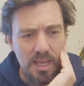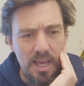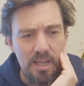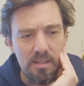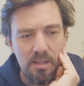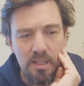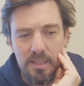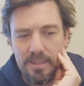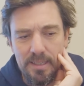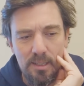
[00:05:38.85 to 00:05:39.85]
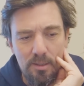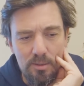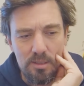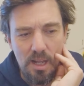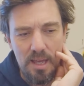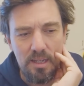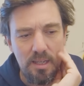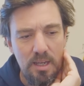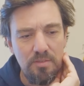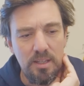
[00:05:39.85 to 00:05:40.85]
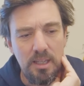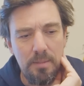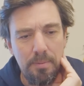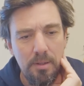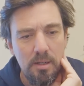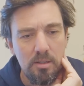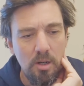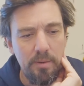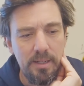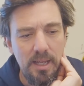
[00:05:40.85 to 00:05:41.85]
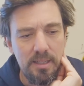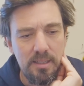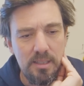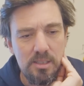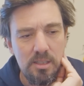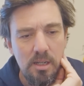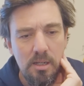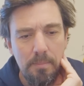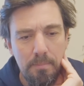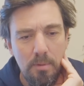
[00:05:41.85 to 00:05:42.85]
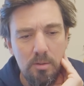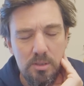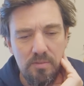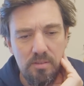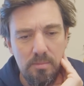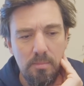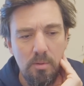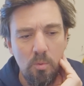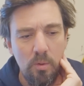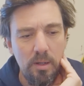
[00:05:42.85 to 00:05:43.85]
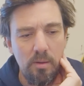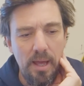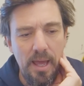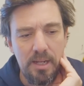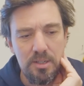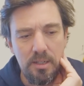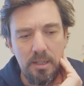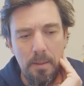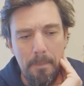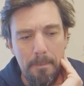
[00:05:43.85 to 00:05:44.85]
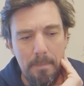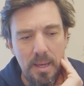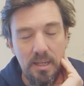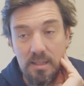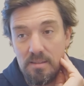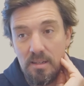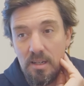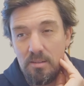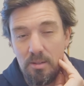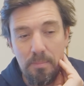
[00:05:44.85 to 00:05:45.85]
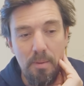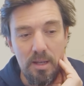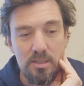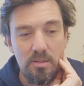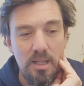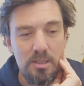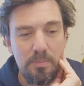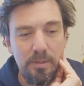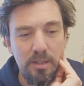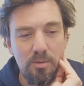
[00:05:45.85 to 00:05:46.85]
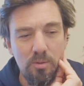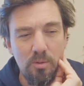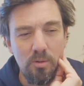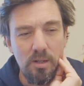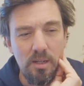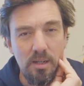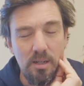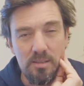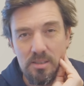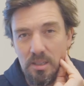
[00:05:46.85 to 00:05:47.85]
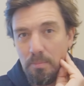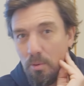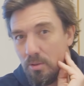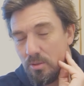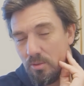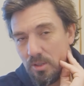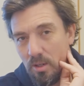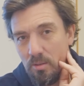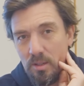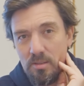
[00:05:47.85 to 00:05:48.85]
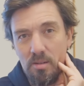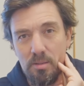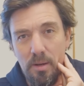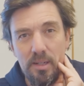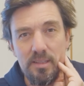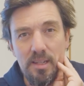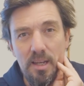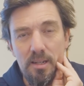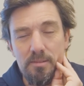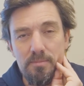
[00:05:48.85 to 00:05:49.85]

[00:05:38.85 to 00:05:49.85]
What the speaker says: And it looks like if they keep going like this, most of them will actually make it to the bus. So that is pretty cool to see. Boris also talked about it today again.